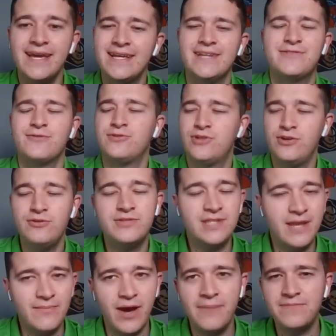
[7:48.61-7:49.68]
Yet they're juicing
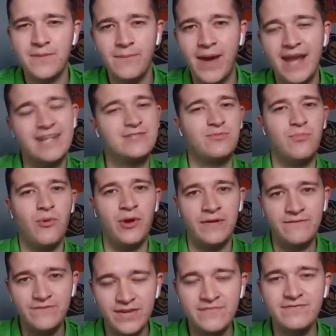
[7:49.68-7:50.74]
him up to minus
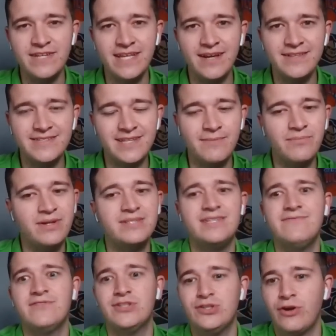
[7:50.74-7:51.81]
150 on some books,
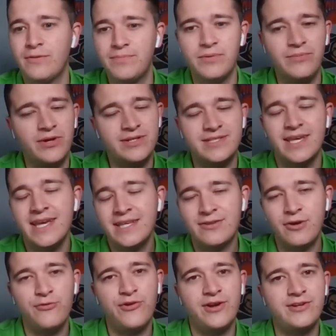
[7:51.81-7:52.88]
even sharper books. The
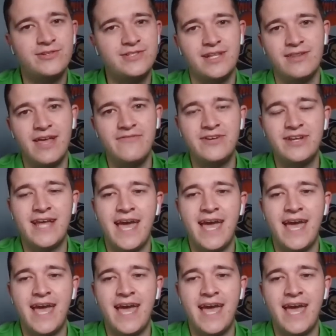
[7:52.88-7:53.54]
over-under is 11.5.